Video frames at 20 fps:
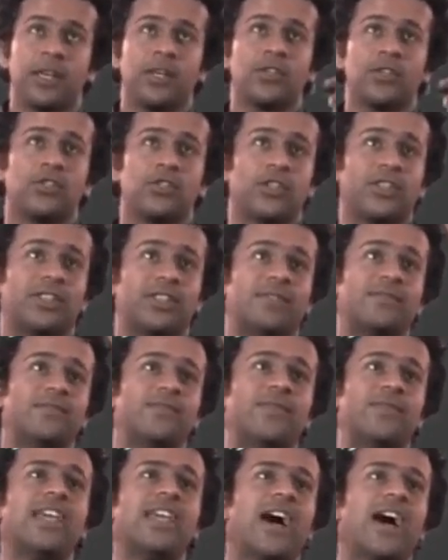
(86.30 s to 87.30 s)
So
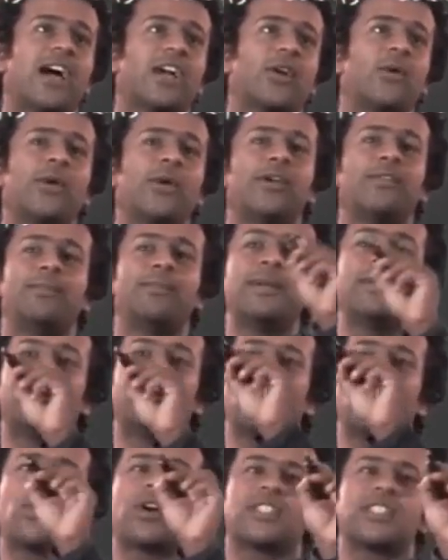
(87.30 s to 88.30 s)
we are going to be
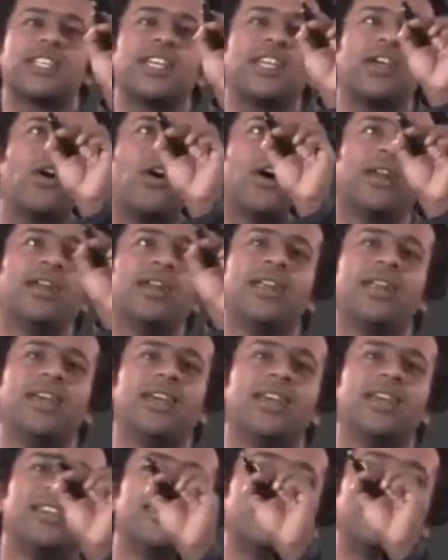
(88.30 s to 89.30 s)
focusing on
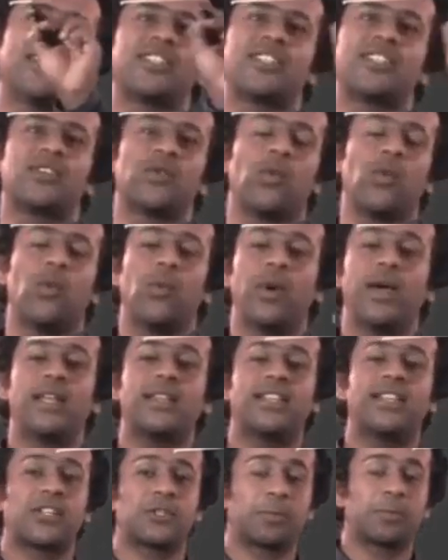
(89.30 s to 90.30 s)
this
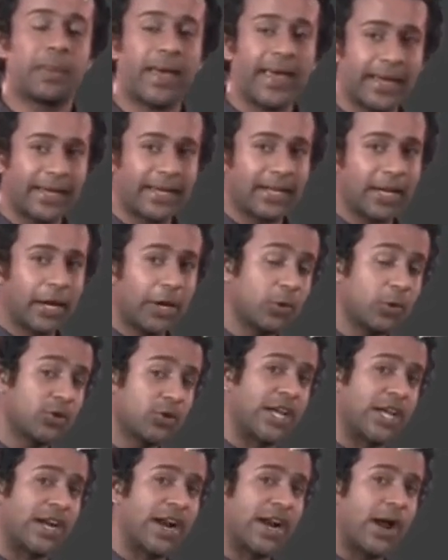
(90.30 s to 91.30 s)
with respect to
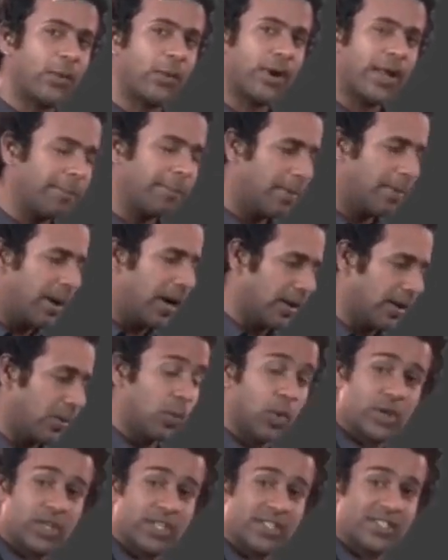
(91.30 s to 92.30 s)
surrounding part.
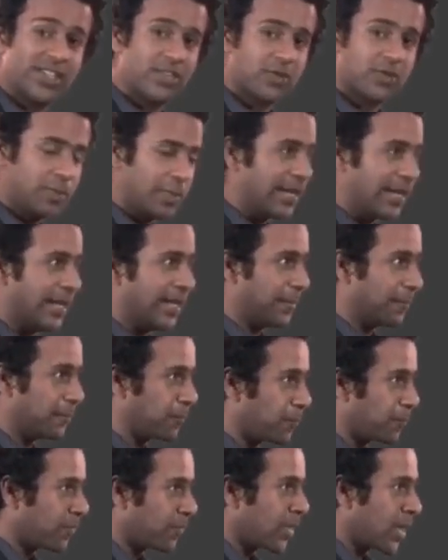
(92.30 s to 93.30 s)
What does this mean?
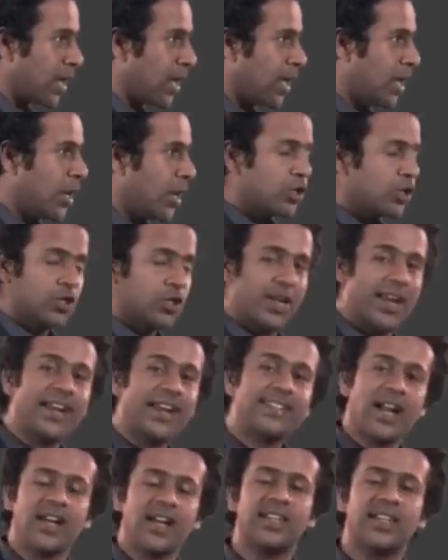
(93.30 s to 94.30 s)
So
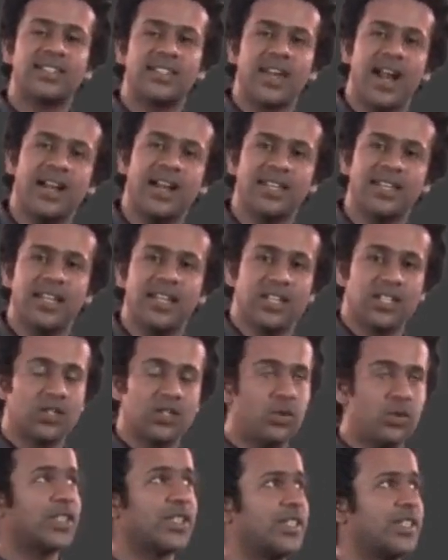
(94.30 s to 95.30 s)
let's understand this
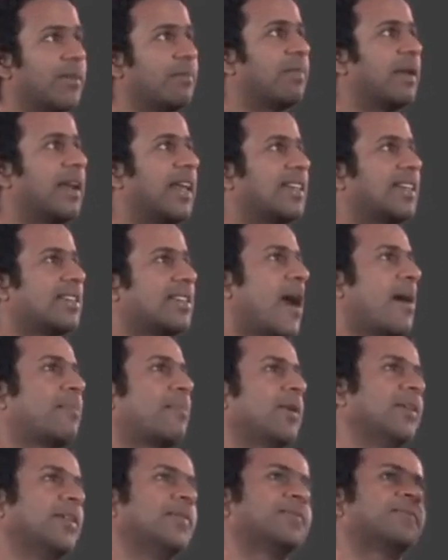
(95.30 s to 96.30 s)
through a simple
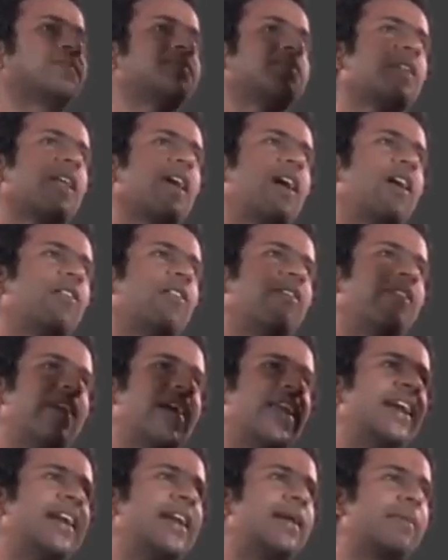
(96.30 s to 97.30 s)
example, a
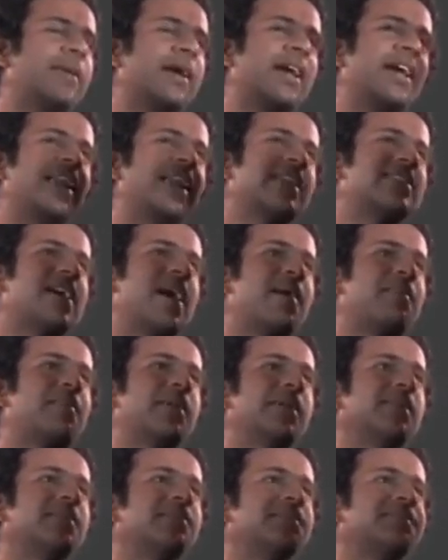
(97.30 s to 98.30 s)
very typical example.